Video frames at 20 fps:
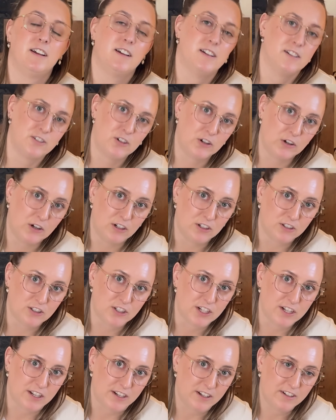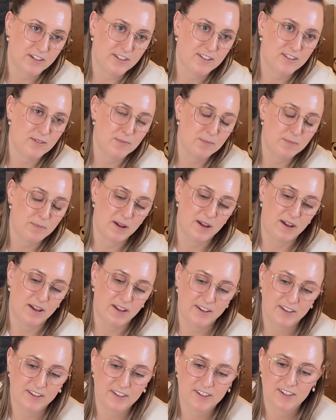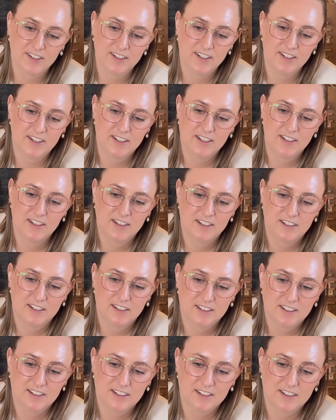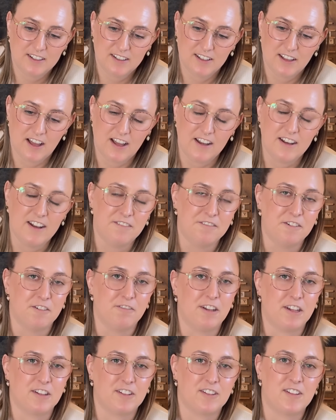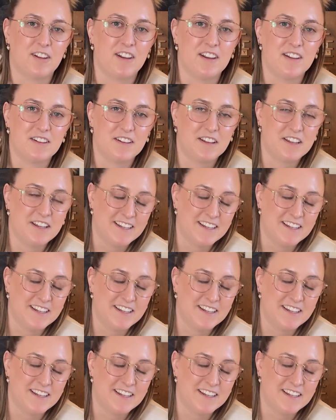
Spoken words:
atrocious, but I never fixed it.